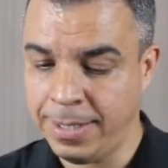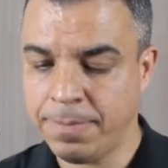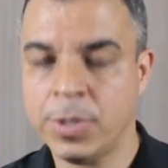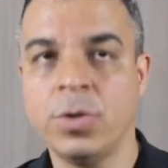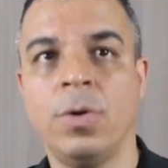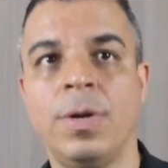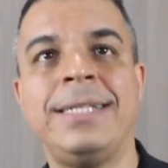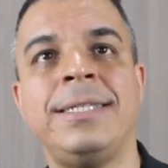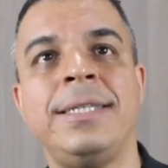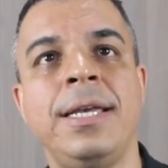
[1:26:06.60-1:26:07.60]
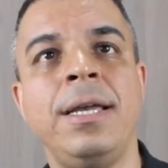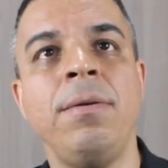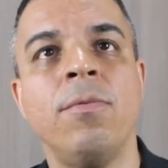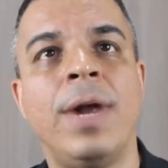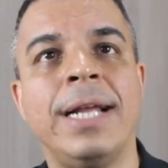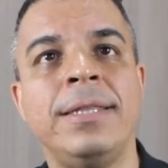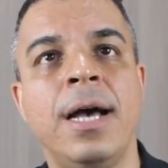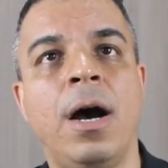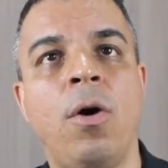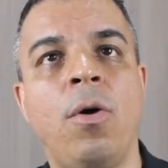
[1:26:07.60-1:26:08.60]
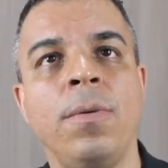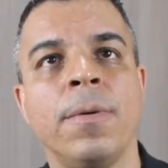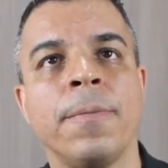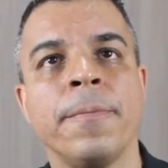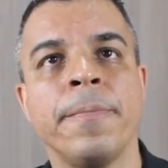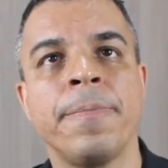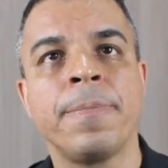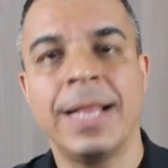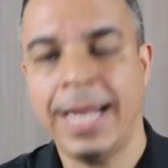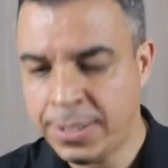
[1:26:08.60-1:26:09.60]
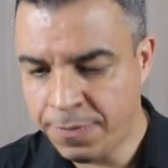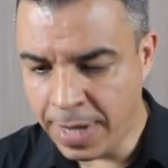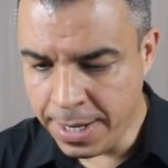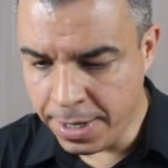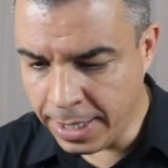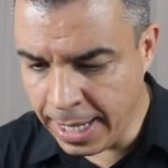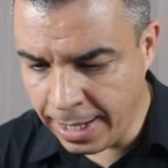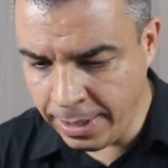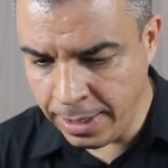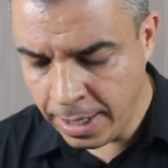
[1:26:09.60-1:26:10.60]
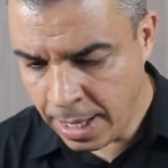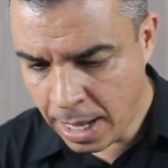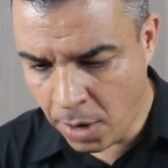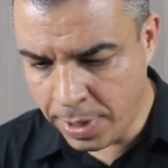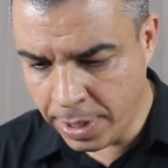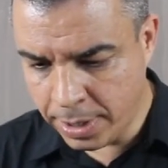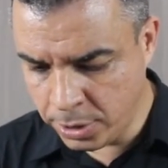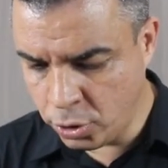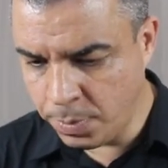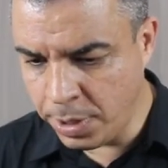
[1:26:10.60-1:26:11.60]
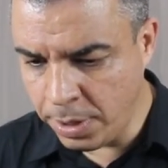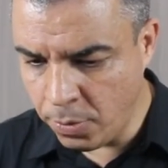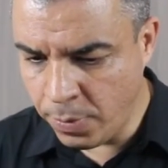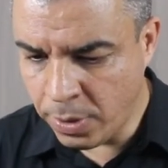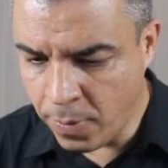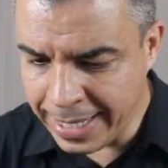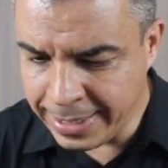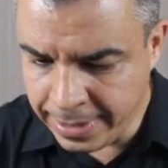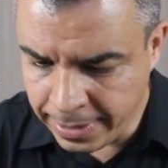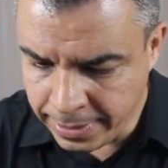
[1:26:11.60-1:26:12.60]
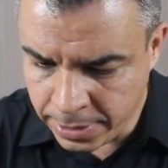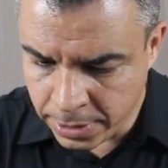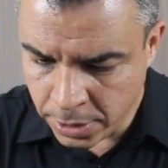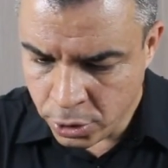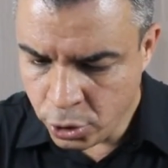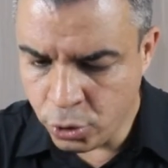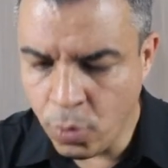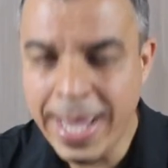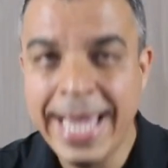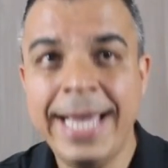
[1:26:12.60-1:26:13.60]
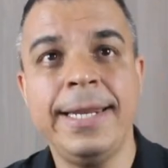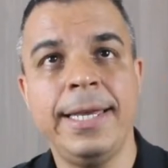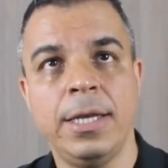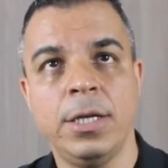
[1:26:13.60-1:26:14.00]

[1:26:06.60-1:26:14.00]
So let's see right now. Let's fire again. Our customer requested 280.